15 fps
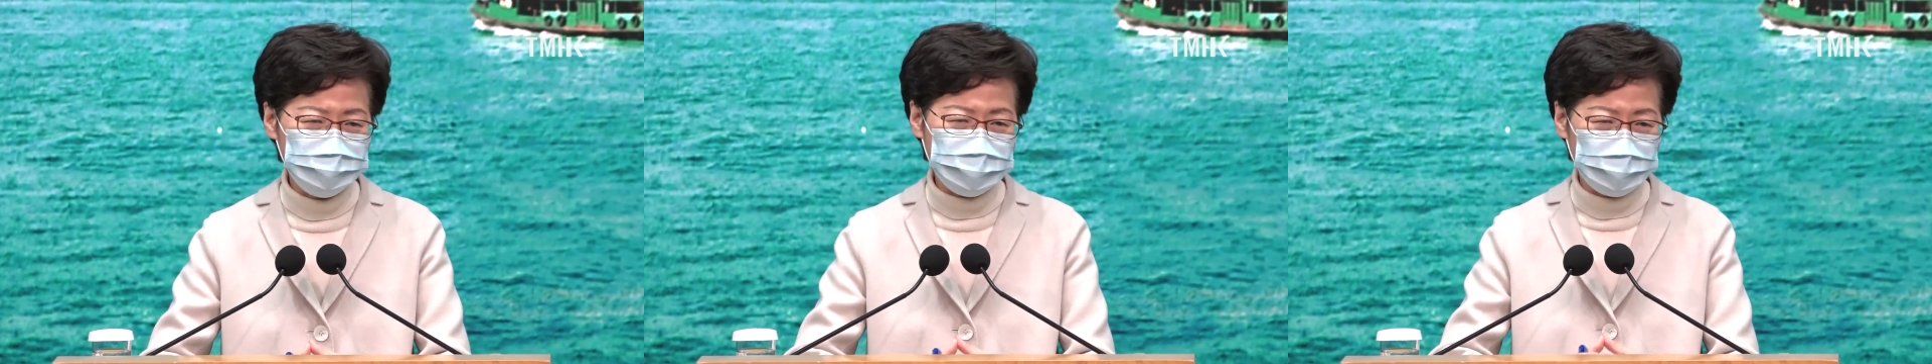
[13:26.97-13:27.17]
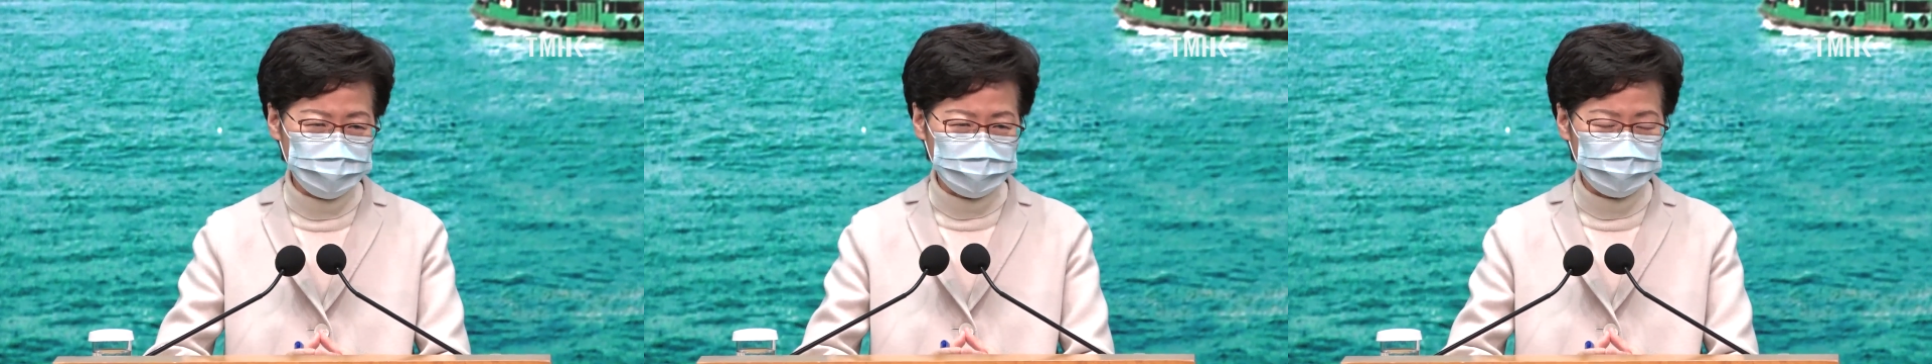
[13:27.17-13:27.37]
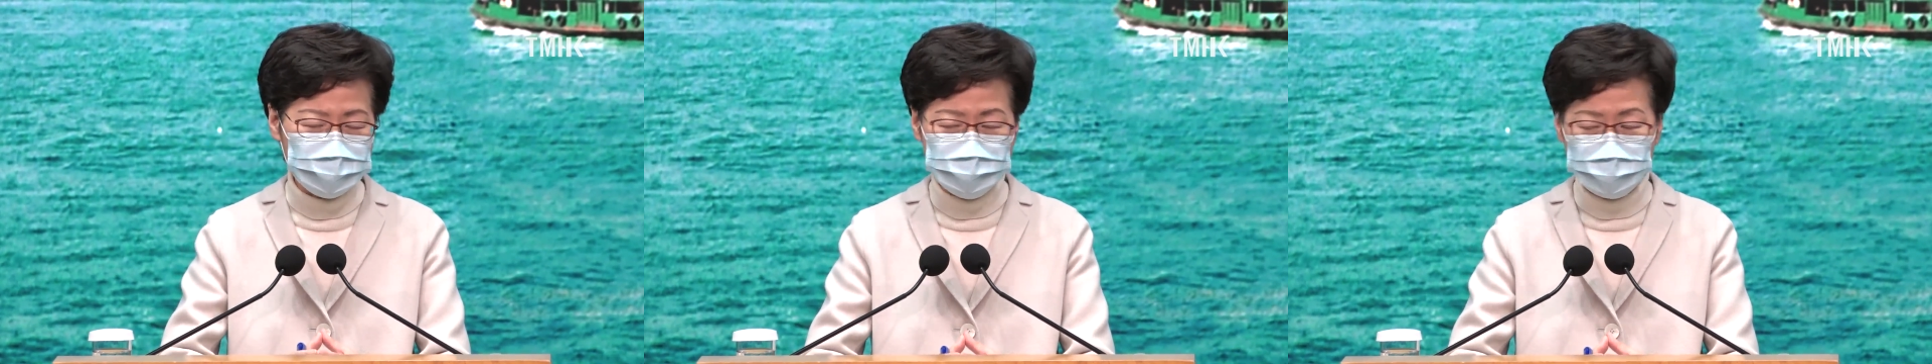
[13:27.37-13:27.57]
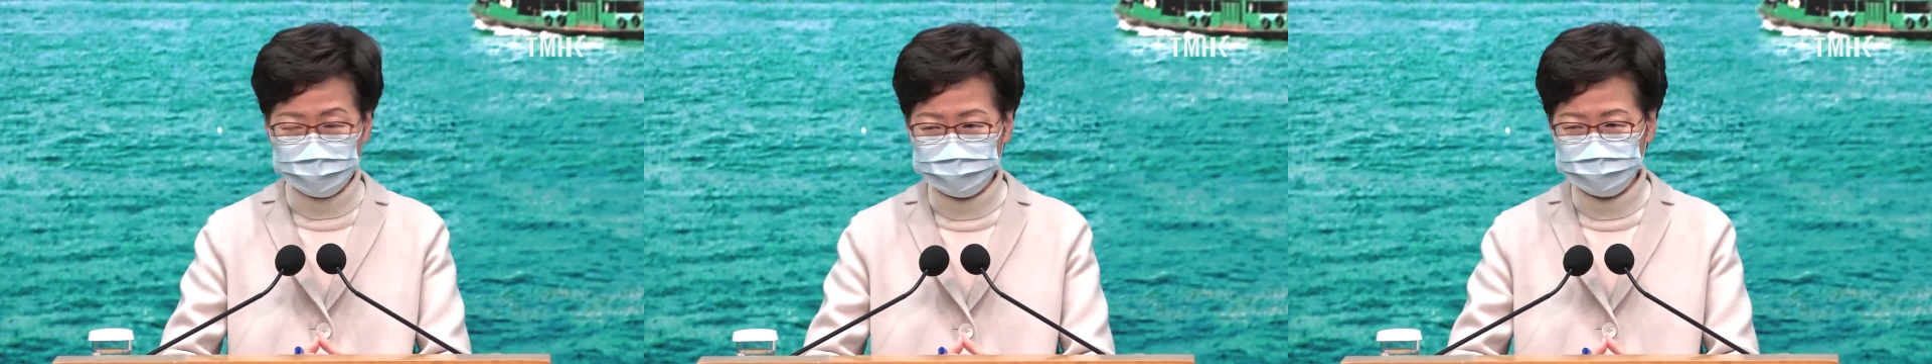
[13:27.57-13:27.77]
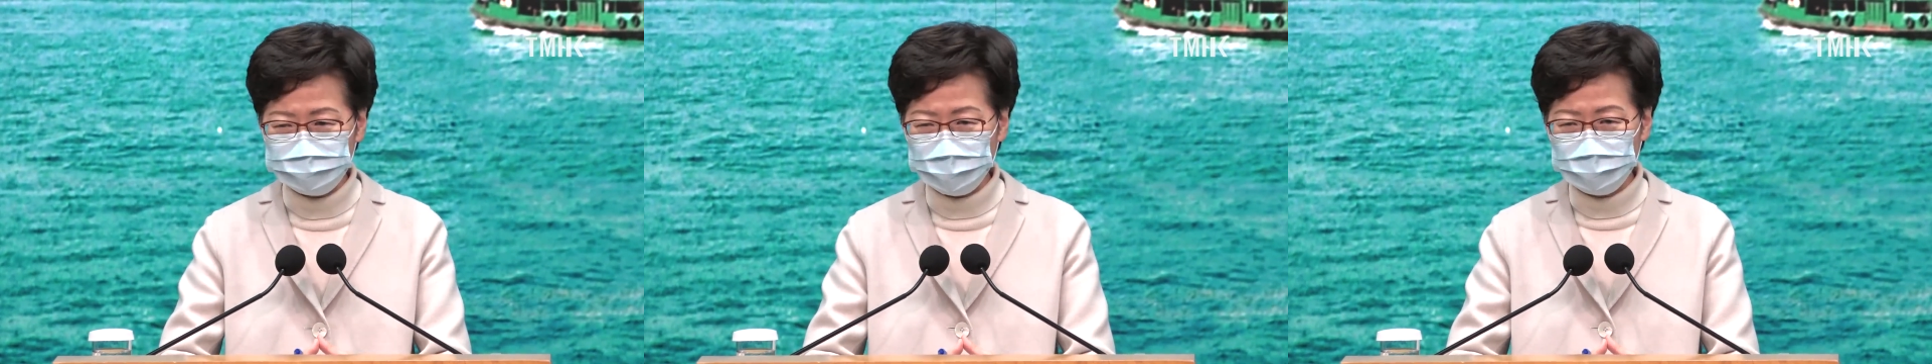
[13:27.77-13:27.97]
on half
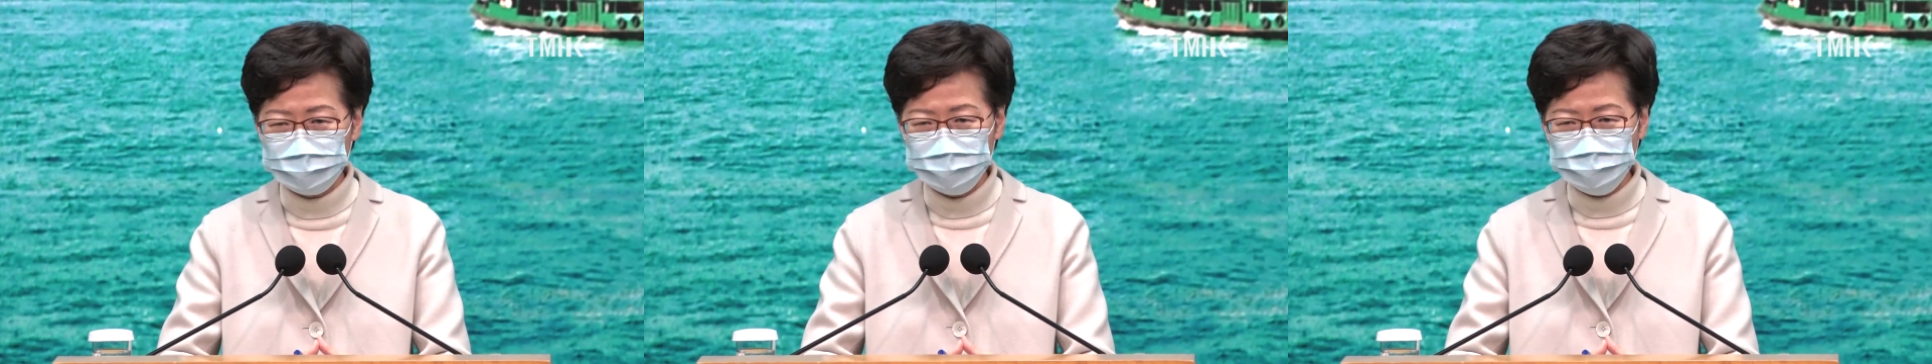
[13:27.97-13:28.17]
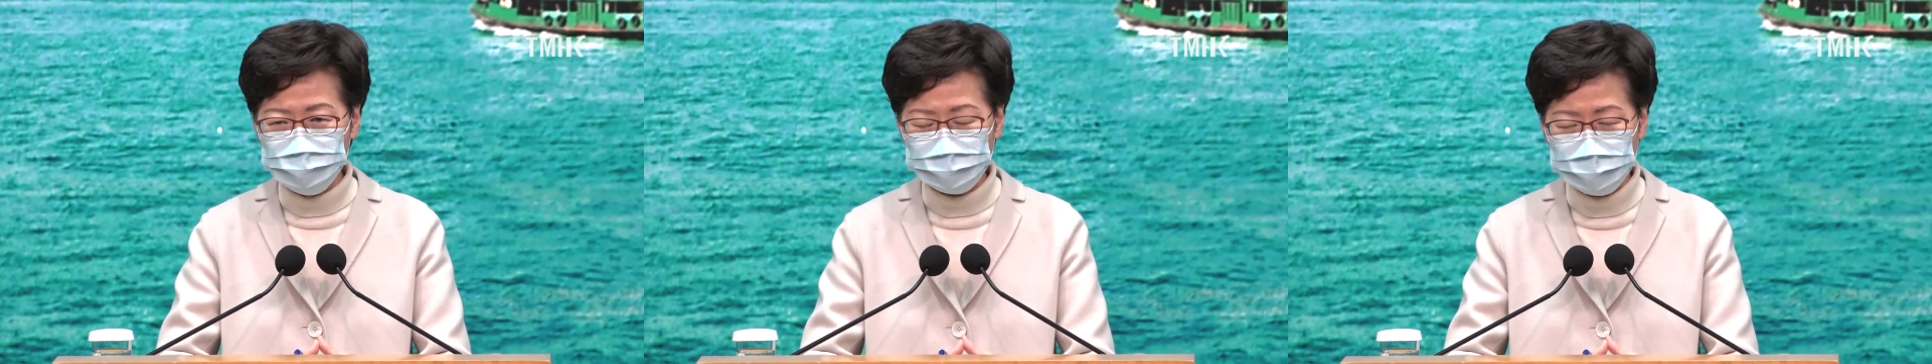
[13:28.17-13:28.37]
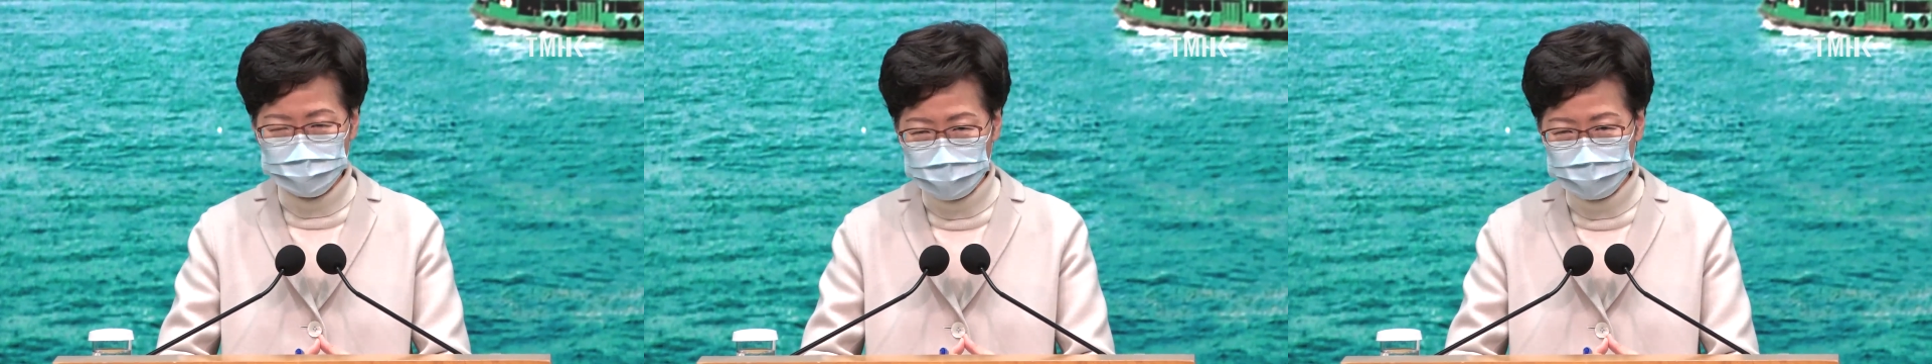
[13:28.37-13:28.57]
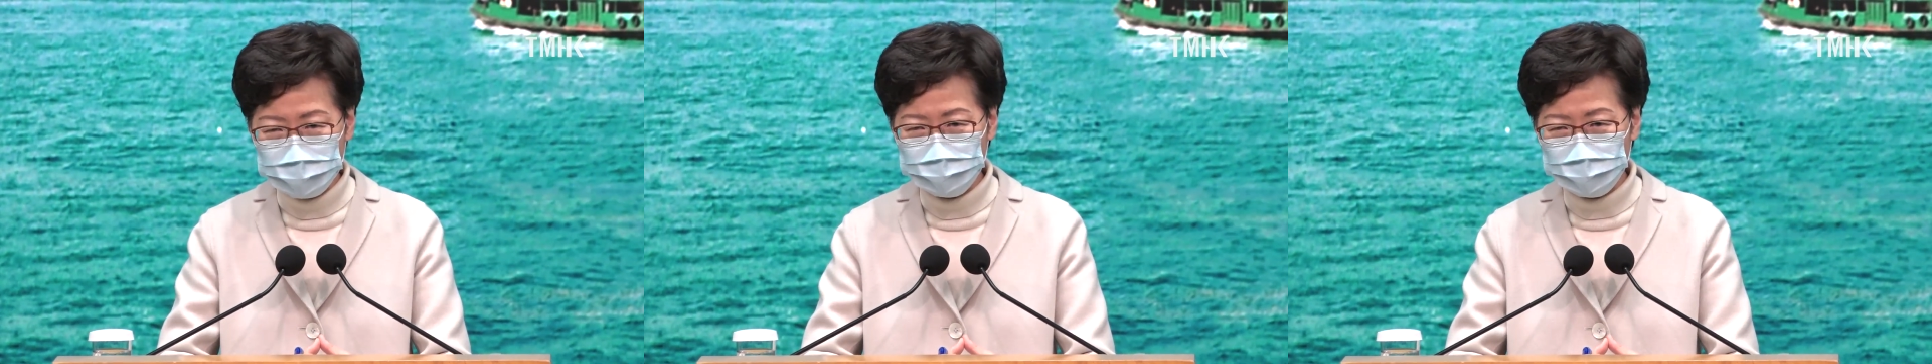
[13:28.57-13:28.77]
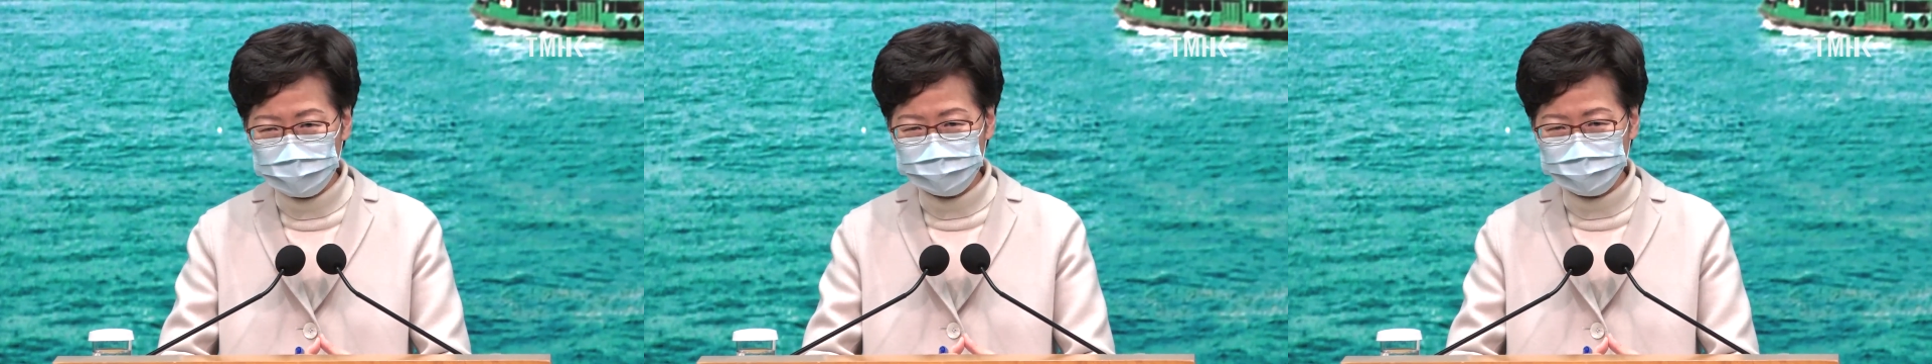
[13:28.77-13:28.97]
pay, we
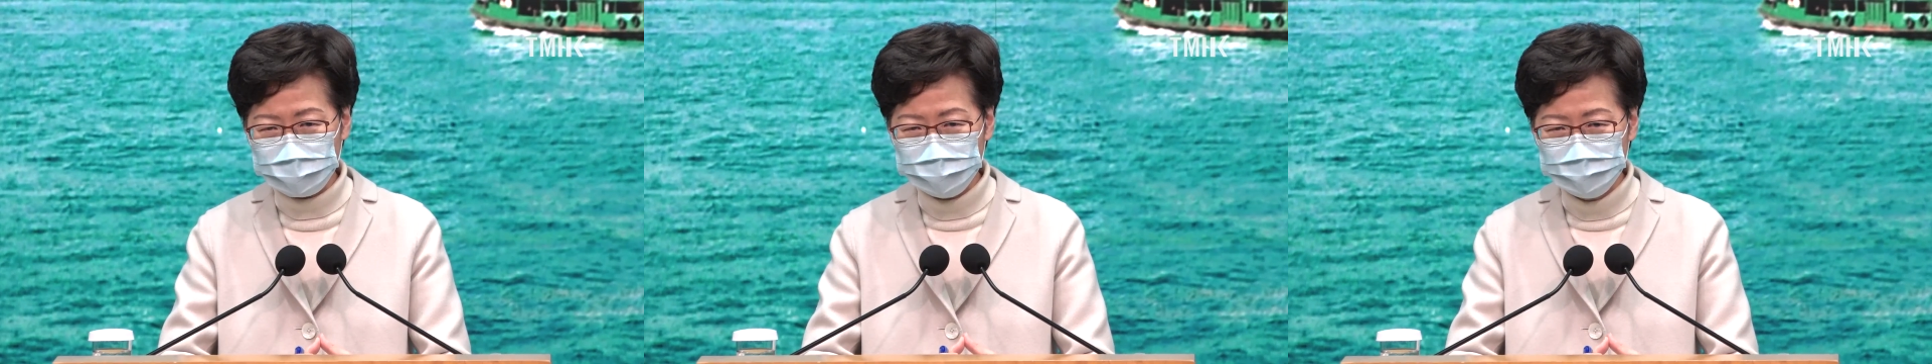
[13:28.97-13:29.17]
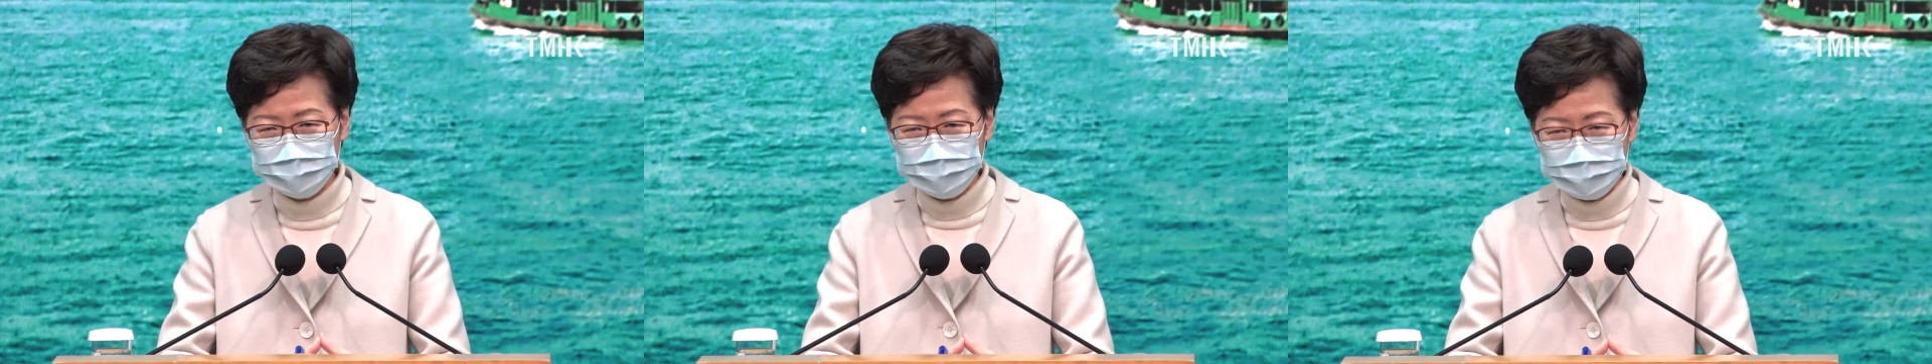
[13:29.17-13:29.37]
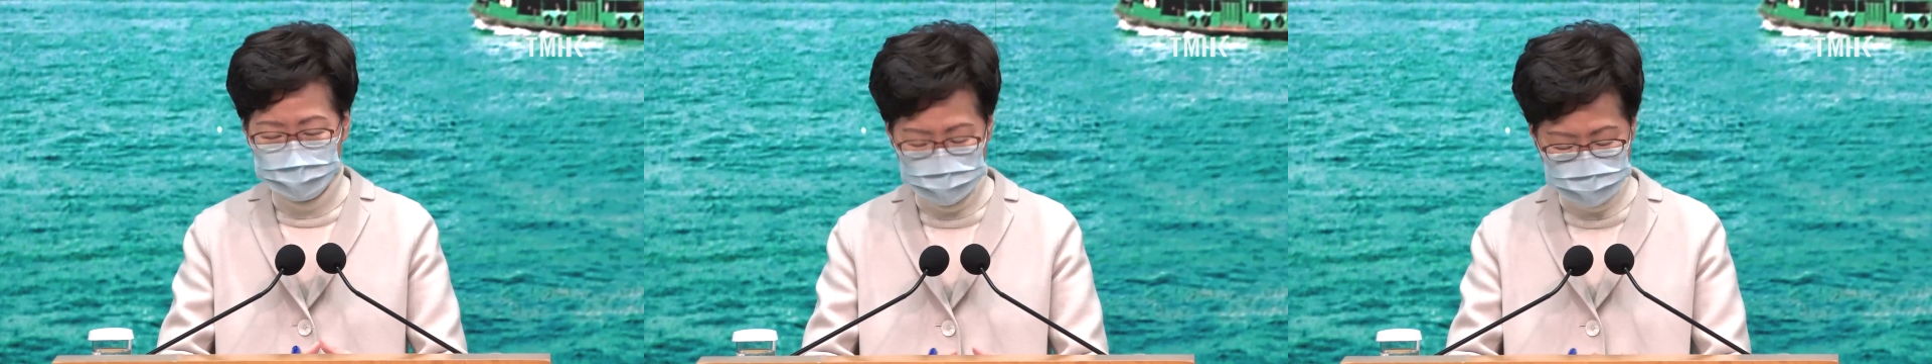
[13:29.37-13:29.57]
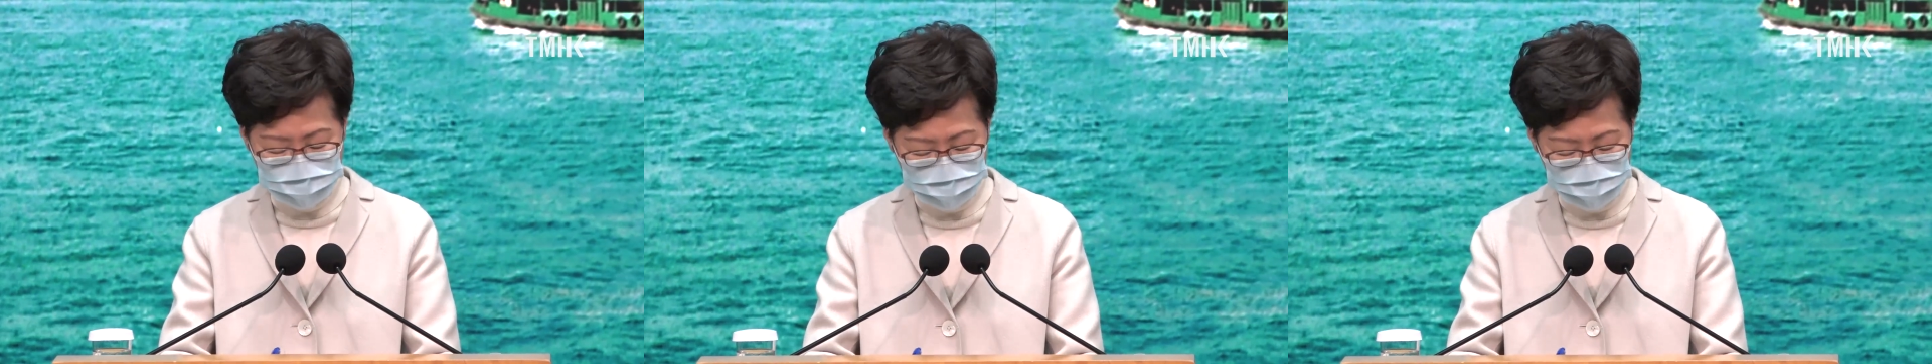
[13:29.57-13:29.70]
need to do something